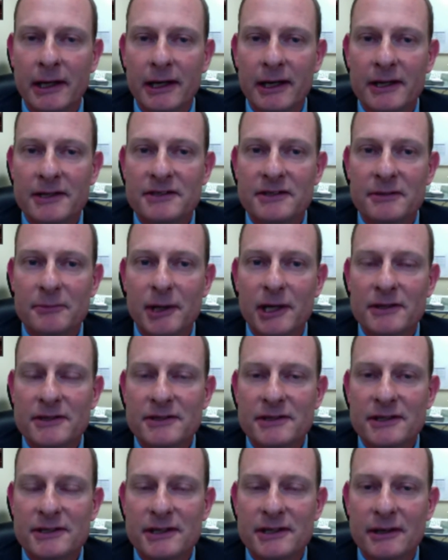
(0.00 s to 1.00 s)
it's about
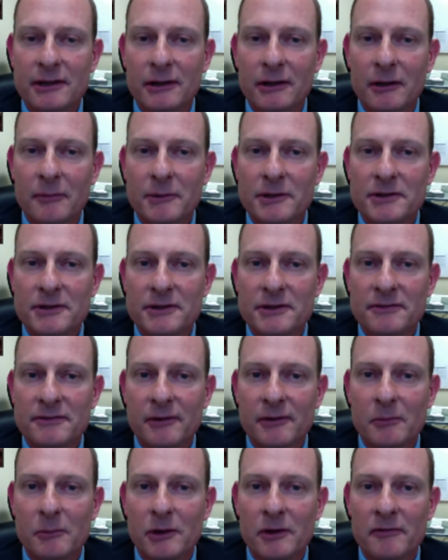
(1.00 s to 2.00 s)
sixty kilometers
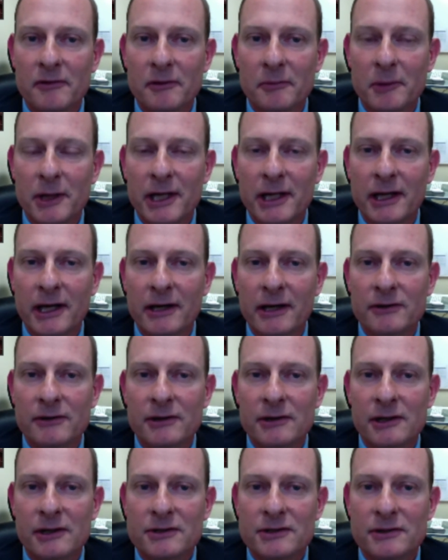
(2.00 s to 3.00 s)
from one of the main
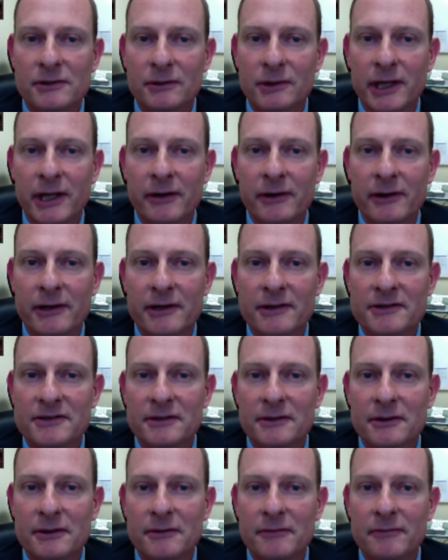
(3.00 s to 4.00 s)
agricultural areas.
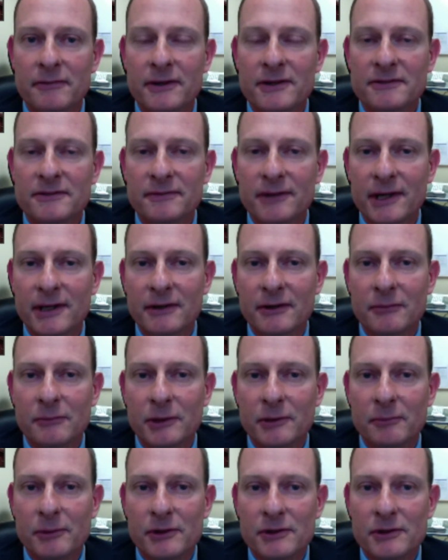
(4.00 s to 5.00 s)
So the phosphate that
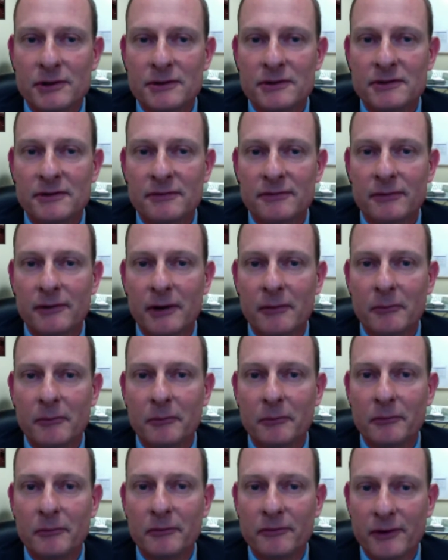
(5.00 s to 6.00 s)
we produce
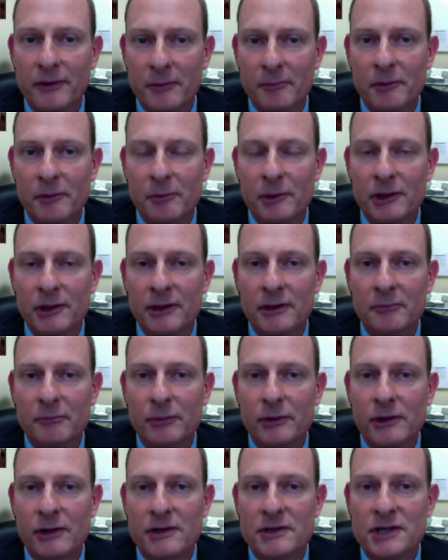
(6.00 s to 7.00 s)
from, from the Berlin
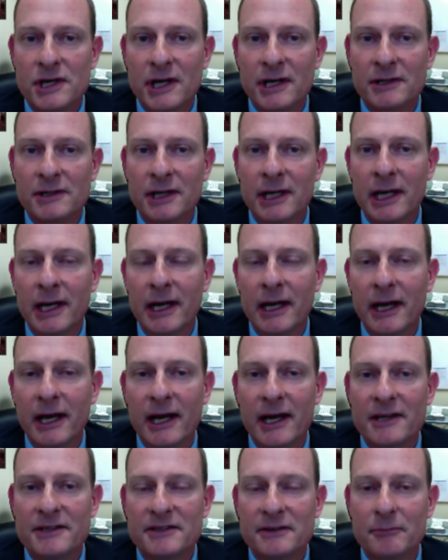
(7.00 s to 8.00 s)
Project
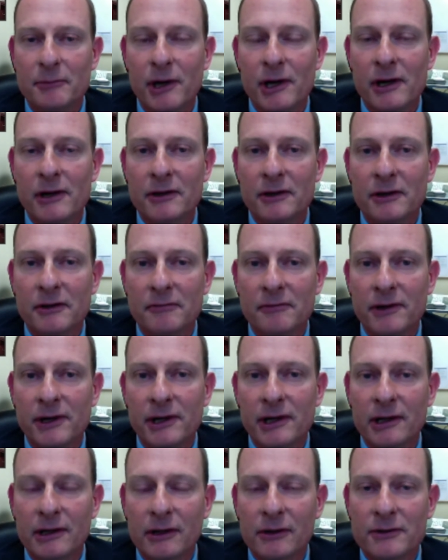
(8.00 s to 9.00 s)
has a market
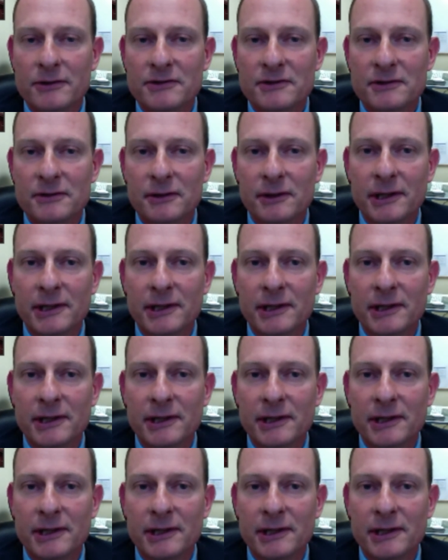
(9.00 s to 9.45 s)
very close to